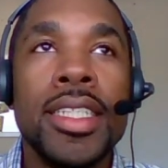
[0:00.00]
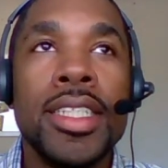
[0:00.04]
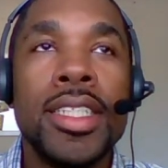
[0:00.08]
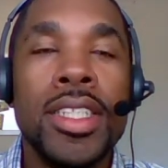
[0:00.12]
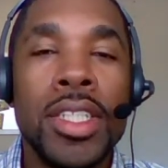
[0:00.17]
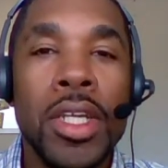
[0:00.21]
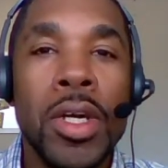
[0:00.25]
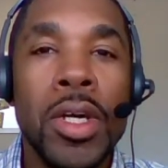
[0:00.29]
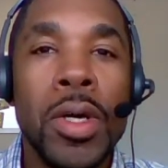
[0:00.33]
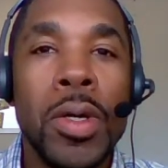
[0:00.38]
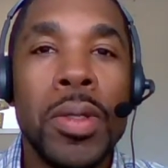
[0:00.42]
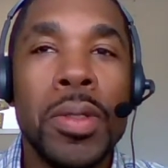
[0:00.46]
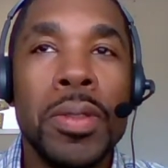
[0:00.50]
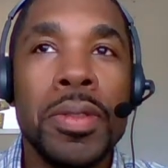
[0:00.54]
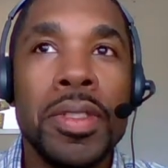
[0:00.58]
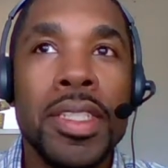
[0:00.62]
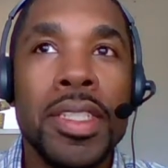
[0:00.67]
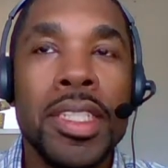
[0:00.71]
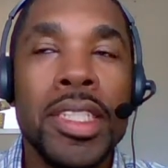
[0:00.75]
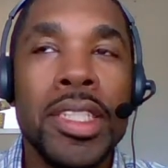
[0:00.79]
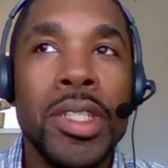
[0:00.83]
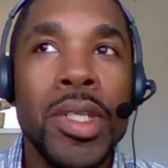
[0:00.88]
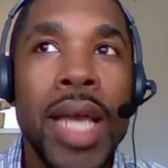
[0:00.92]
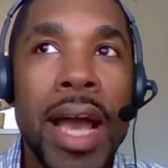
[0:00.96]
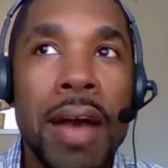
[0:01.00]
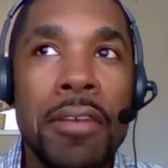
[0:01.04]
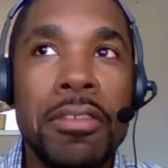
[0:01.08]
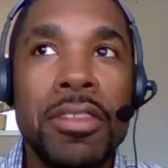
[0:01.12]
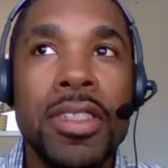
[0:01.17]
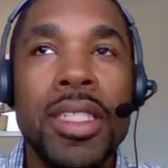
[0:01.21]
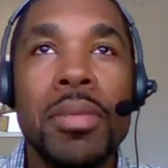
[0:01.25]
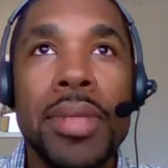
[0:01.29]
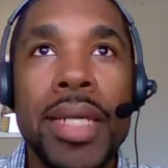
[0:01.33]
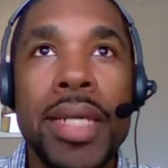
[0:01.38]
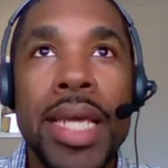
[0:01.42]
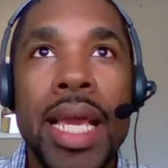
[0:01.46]
you have
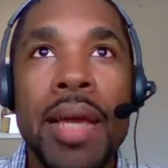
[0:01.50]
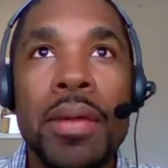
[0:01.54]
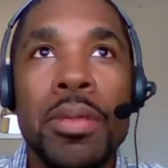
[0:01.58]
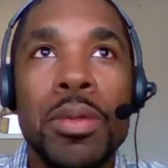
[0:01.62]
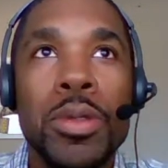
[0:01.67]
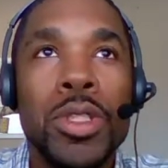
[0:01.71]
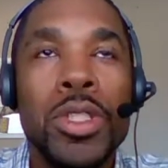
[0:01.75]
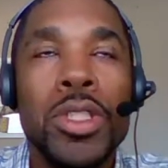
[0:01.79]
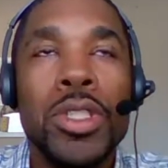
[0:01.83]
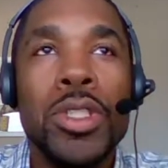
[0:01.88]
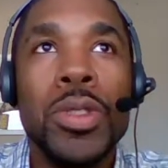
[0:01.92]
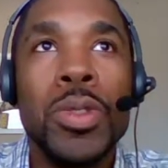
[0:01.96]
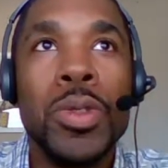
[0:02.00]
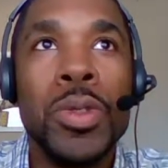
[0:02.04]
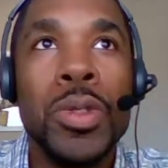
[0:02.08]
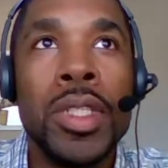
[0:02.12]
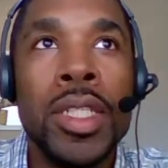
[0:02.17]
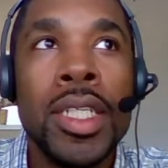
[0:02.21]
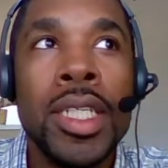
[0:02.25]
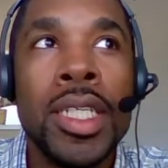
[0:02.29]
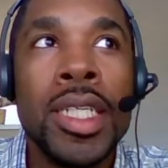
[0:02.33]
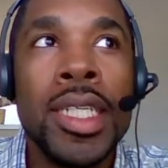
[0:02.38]
to be able to